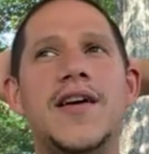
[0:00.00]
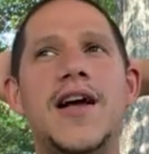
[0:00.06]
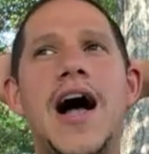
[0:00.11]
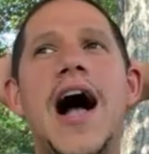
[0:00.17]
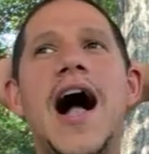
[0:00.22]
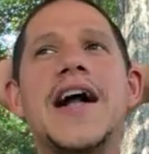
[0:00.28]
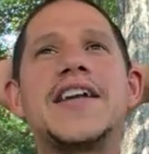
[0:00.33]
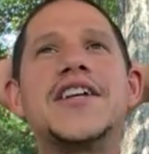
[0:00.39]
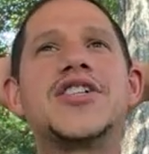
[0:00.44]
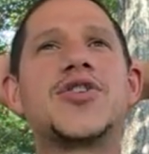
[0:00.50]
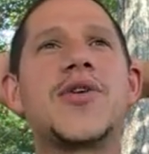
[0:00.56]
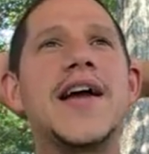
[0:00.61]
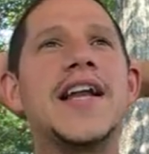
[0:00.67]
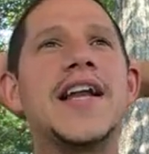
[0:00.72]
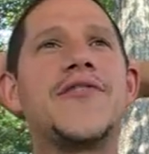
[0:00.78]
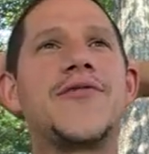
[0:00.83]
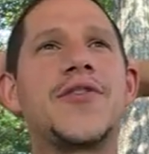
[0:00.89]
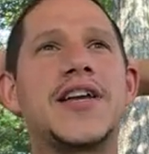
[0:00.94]
Hockey
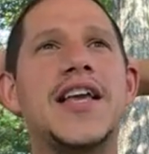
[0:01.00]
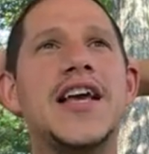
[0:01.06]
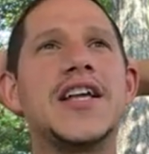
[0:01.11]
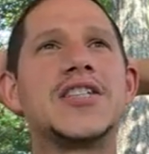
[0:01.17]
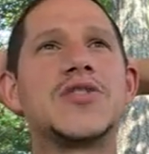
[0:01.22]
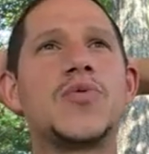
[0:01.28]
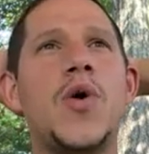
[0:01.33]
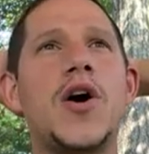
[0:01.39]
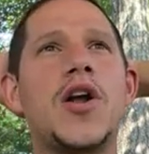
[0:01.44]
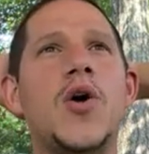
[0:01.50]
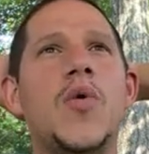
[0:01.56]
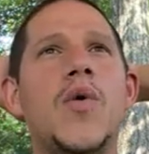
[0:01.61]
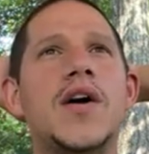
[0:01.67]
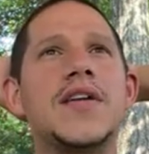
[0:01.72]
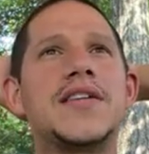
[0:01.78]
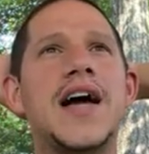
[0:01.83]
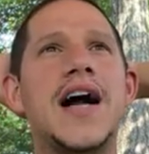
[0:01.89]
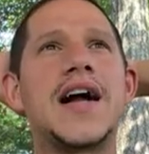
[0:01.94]
training for kids
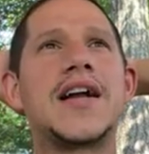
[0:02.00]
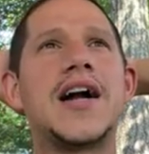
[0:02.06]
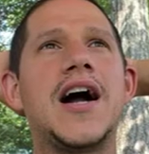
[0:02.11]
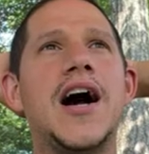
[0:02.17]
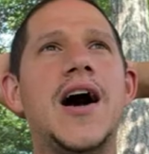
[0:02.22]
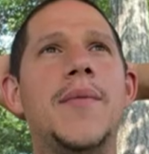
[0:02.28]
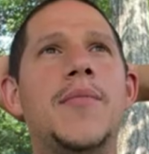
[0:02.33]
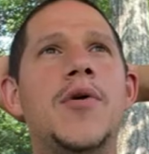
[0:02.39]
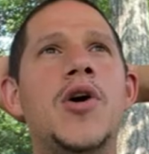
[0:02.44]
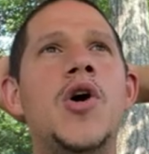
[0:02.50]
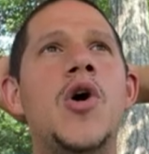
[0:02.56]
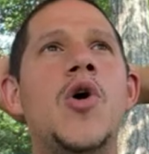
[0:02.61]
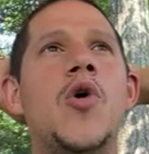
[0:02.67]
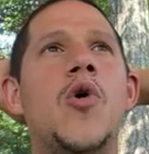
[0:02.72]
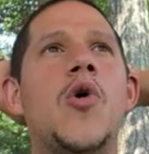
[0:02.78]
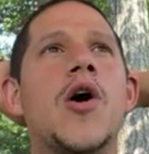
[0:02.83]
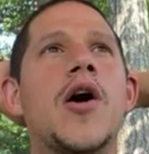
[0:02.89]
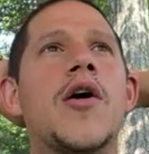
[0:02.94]
101.com
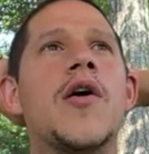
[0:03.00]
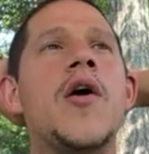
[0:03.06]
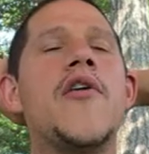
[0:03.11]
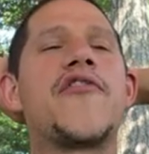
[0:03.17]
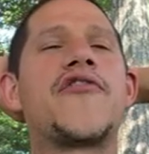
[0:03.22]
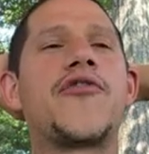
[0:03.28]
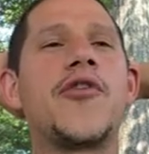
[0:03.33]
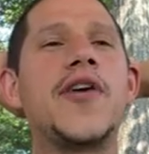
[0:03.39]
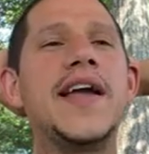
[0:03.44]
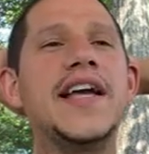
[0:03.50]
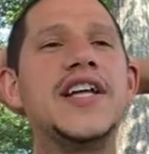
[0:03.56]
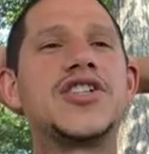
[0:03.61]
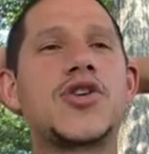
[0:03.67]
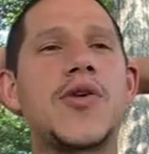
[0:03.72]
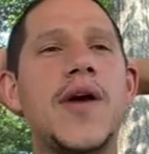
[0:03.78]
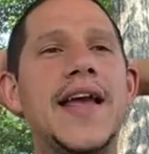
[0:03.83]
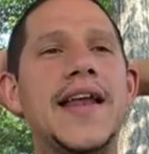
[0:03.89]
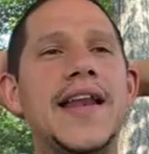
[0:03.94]
or free
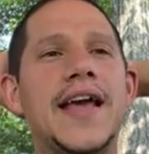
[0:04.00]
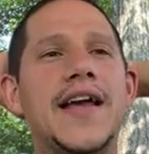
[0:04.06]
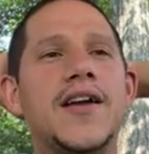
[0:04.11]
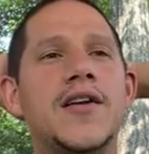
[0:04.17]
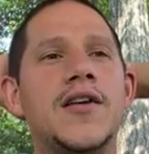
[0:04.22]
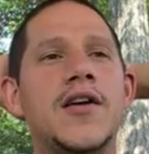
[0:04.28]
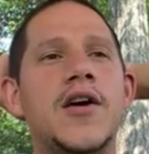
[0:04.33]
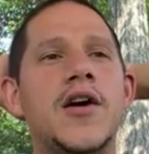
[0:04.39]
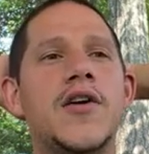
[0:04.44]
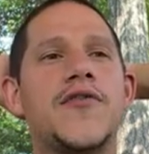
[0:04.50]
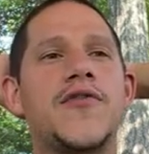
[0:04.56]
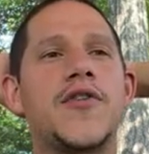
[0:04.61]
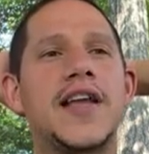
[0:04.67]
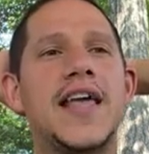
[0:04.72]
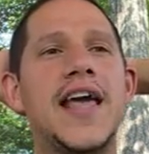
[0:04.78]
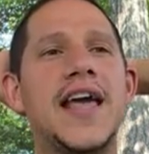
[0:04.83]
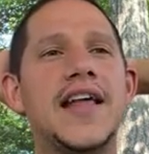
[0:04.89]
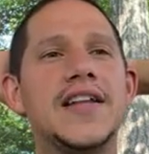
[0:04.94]
training for
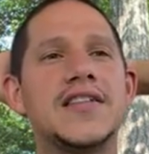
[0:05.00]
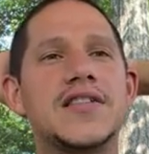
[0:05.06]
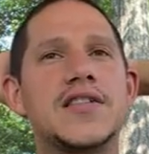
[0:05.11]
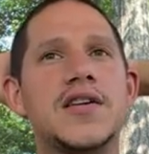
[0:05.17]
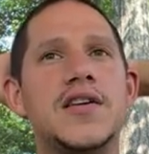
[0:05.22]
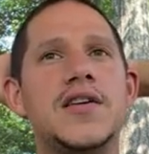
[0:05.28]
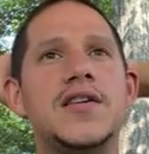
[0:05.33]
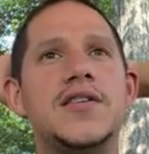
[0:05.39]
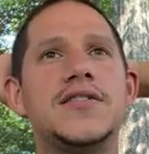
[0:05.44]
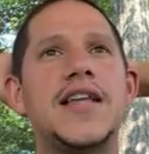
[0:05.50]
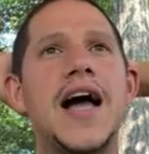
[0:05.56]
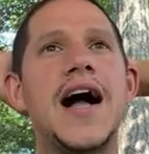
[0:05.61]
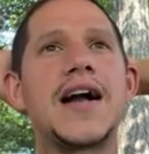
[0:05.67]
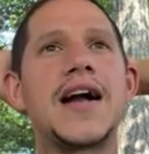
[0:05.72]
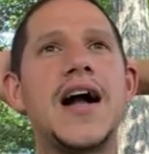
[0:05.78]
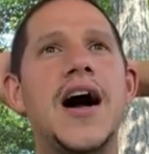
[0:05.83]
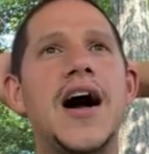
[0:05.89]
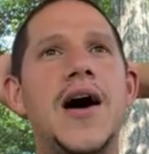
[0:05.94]

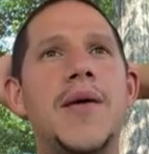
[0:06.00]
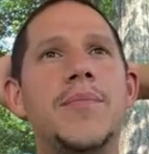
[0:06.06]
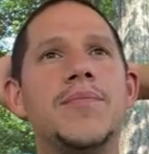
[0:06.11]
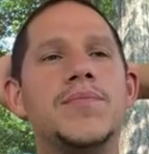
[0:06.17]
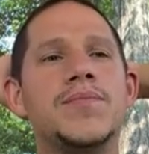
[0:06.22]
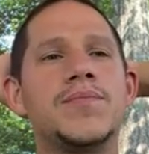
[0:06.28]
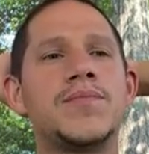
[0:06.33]
kids.com.